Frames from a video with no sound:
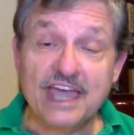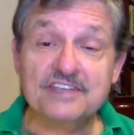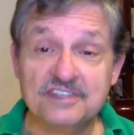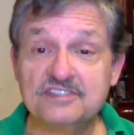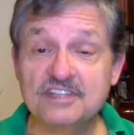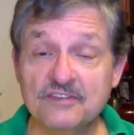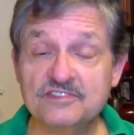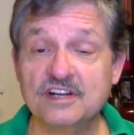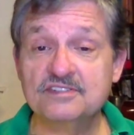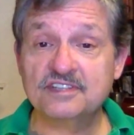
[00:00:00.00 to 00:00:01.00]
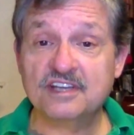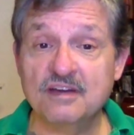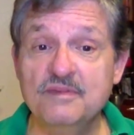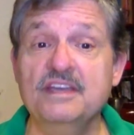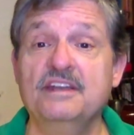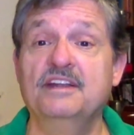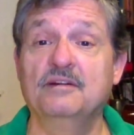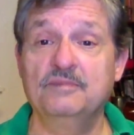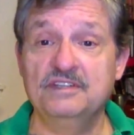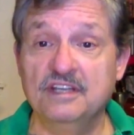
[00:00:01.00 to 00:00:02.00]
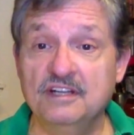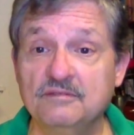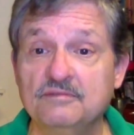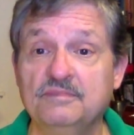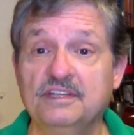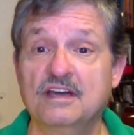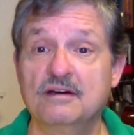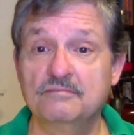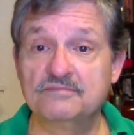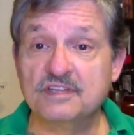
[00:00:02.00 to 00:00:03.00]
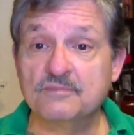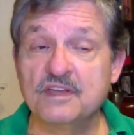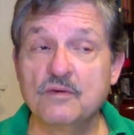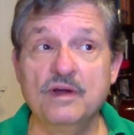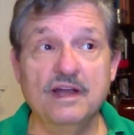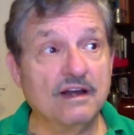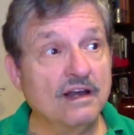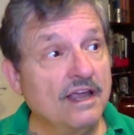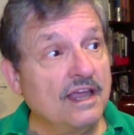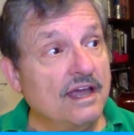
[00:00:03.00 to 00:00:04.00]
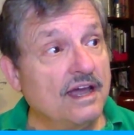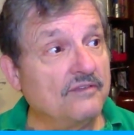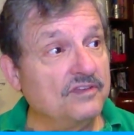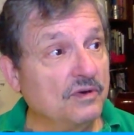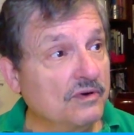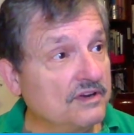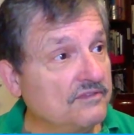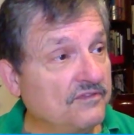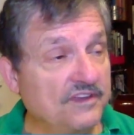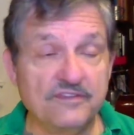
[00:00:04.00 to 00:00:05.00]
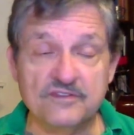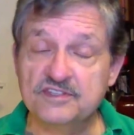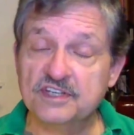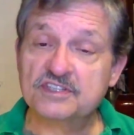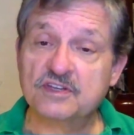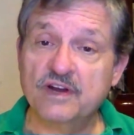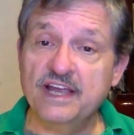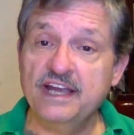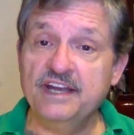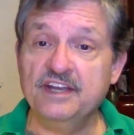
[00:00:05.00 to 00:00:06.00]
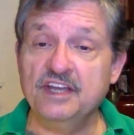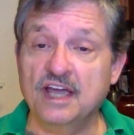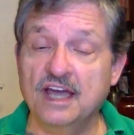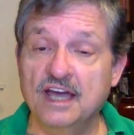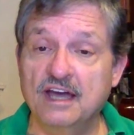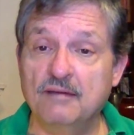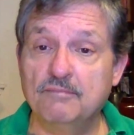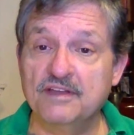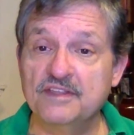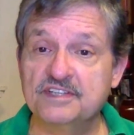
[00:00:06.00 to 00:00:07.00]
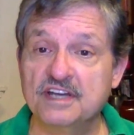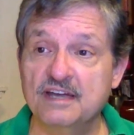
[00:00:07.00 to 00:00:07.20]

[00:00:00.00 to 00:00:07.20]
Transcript: as this stuff starts to come in, it'll be it'll become something where if you were in fifth or sixth grade, uh, by the